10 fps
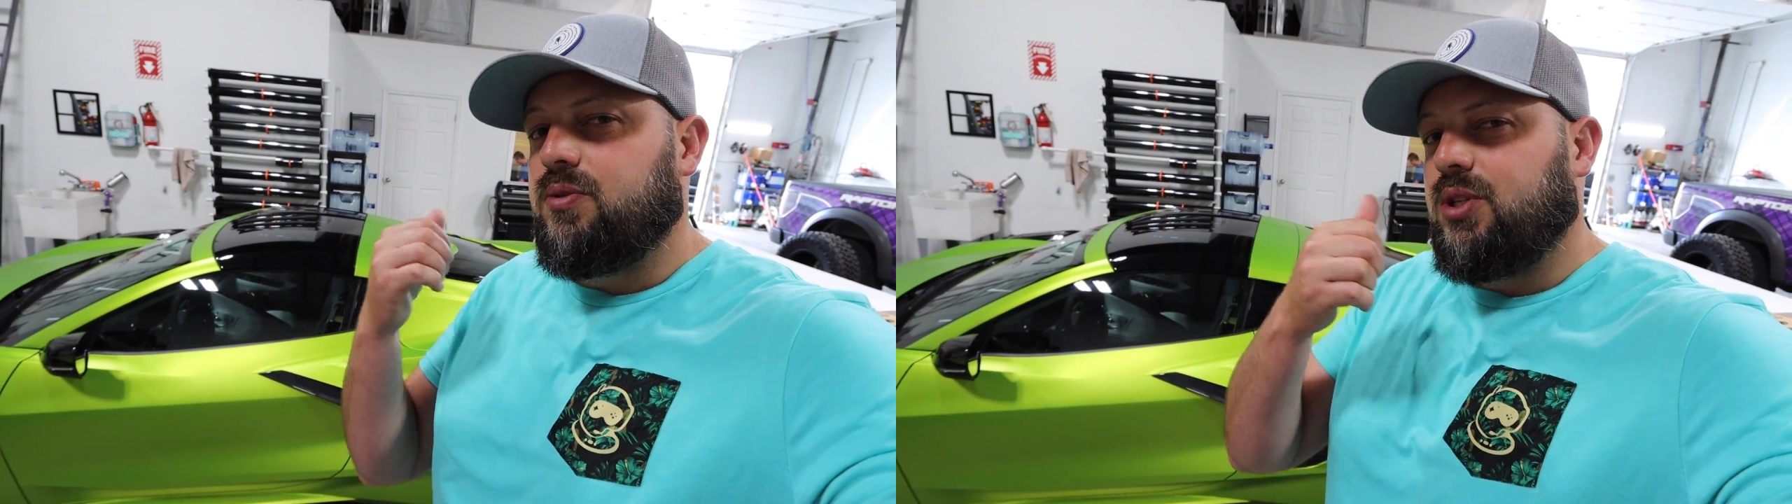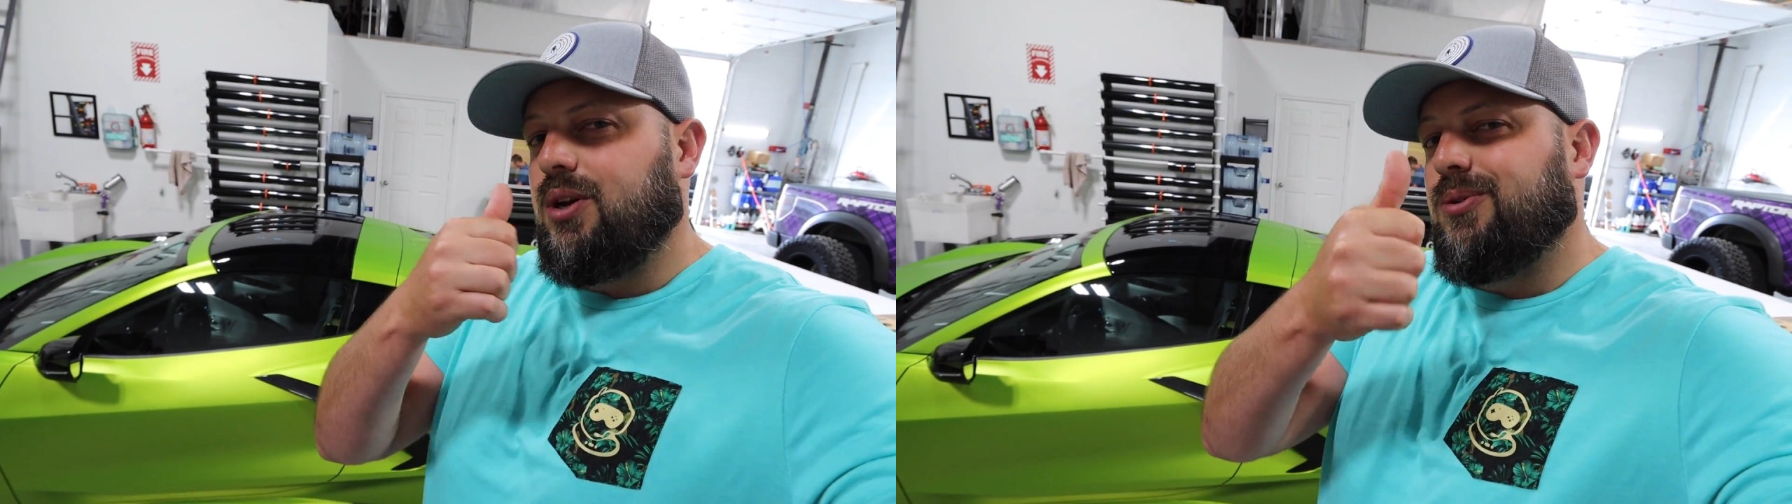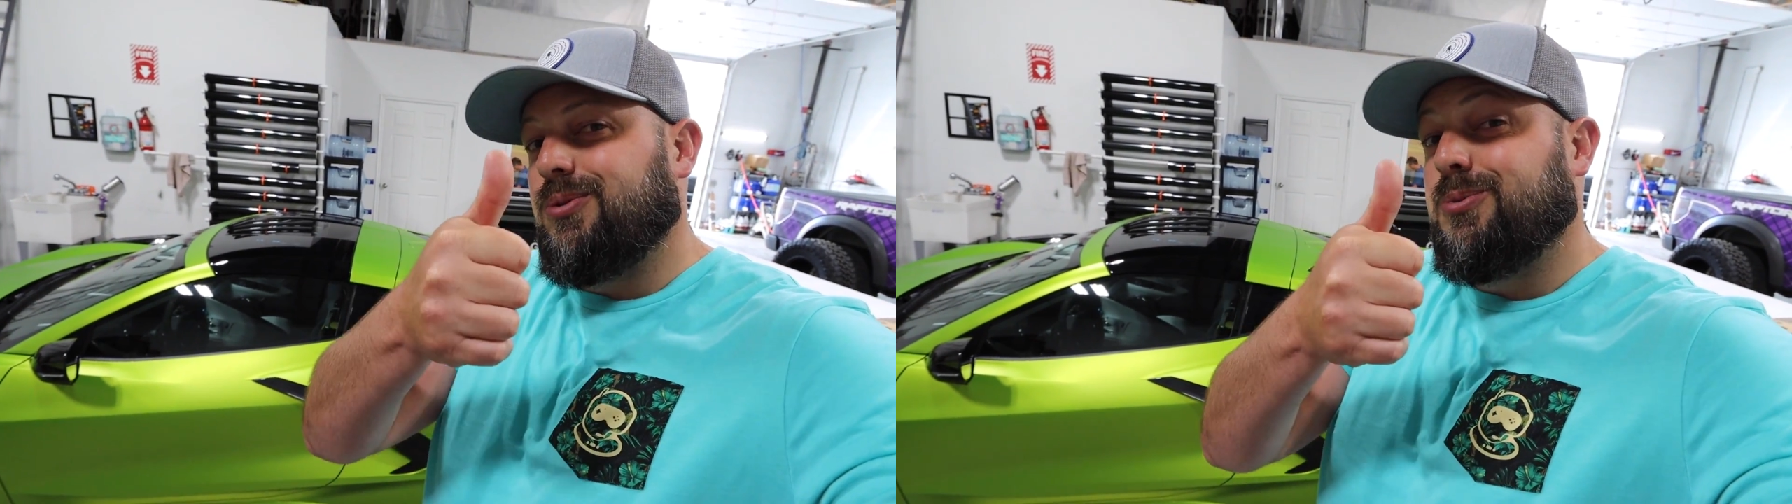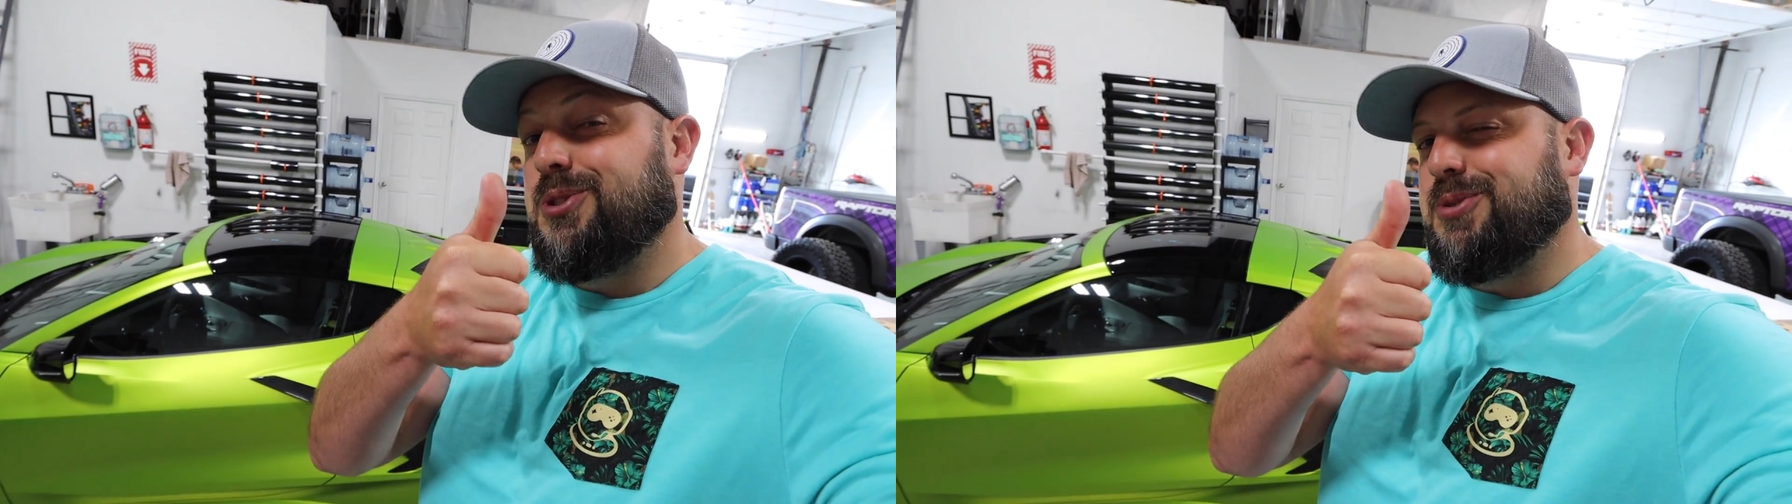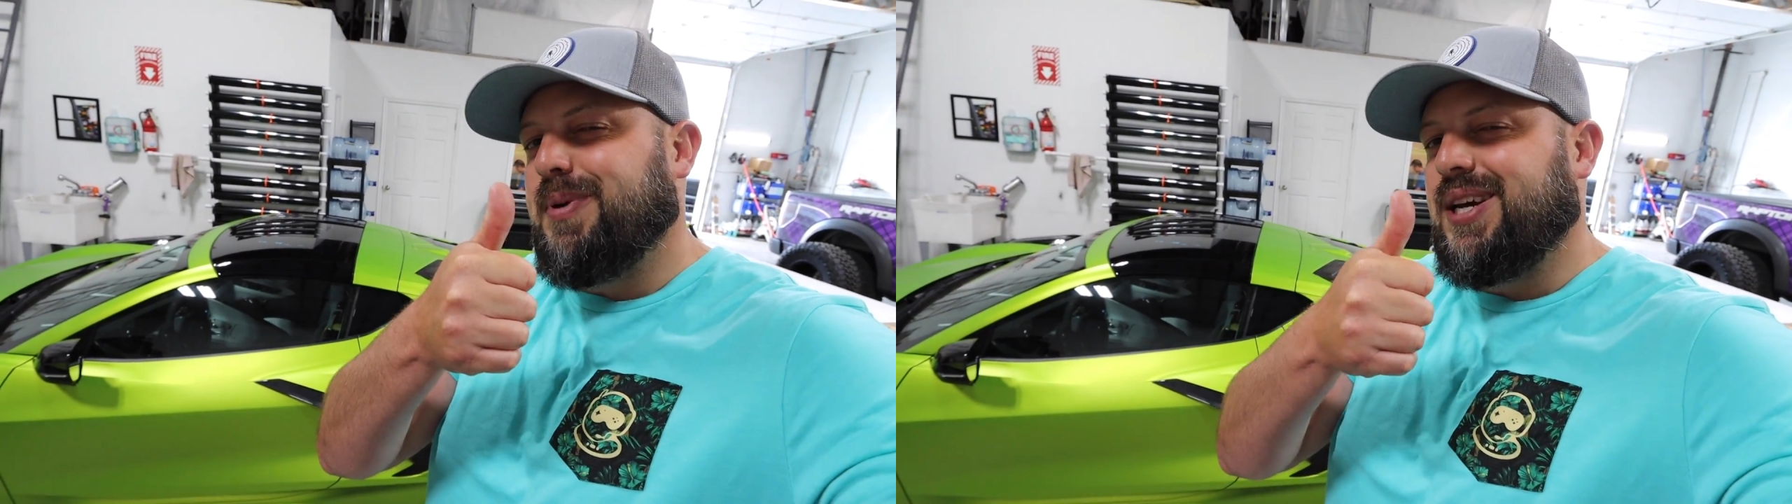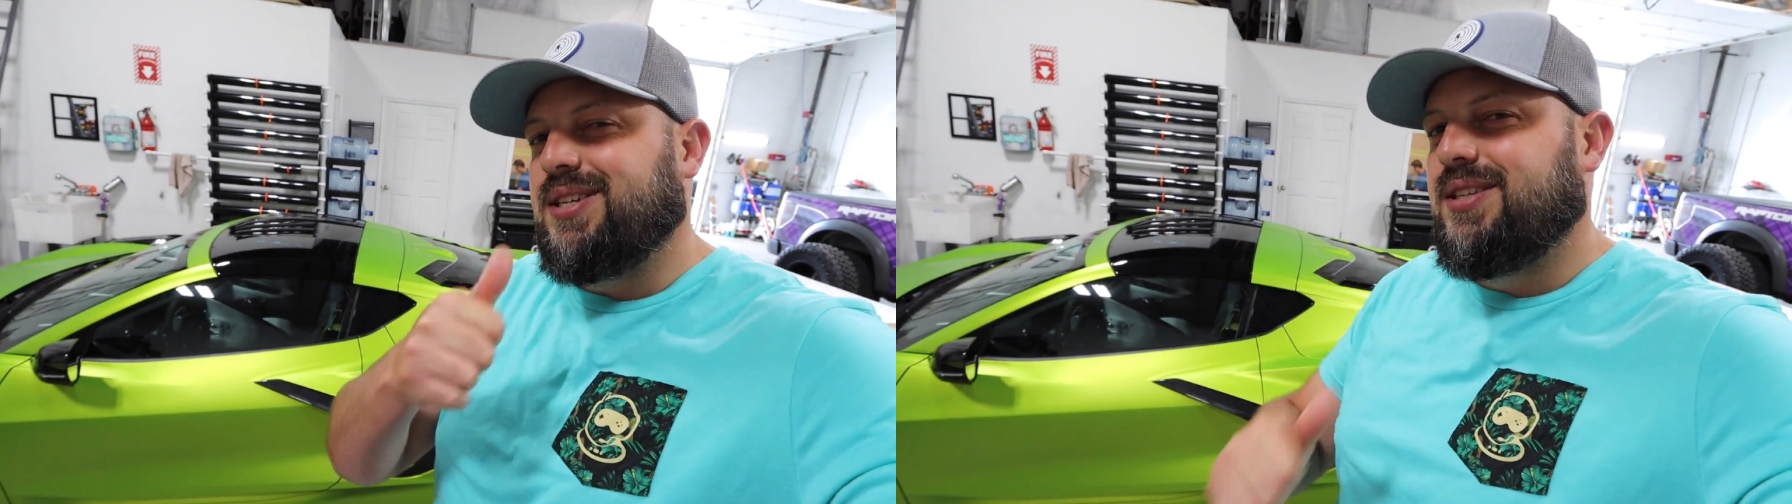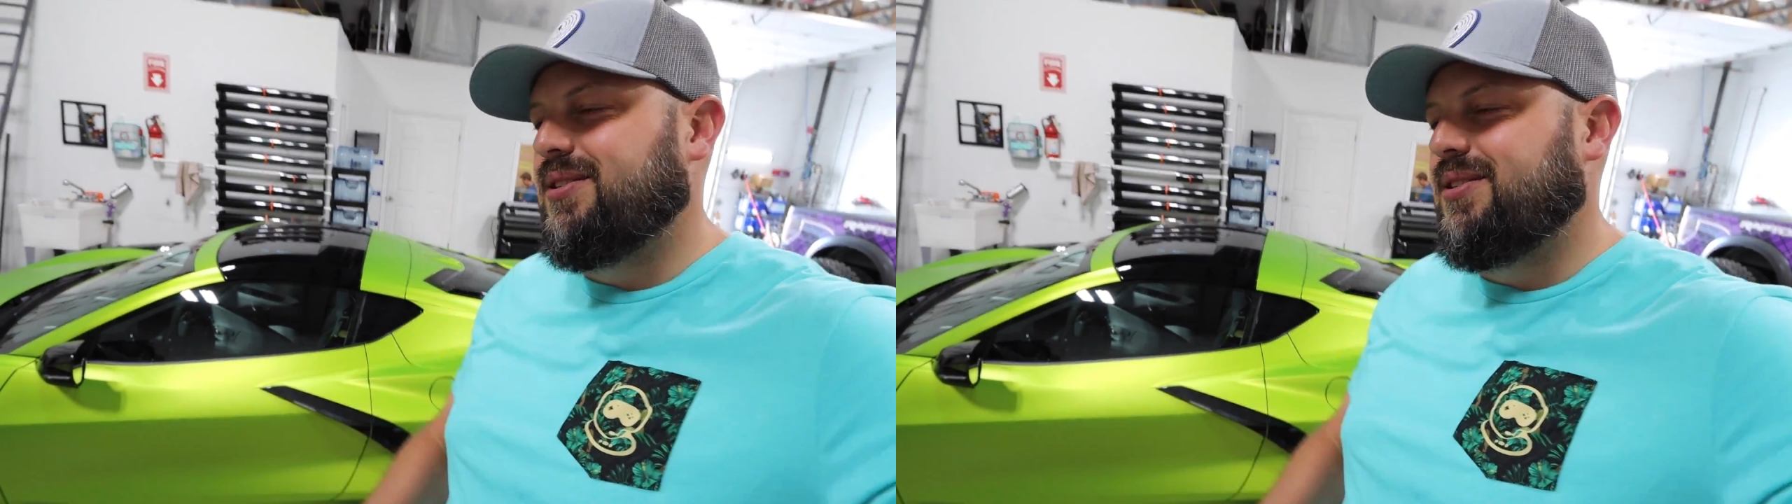so respect.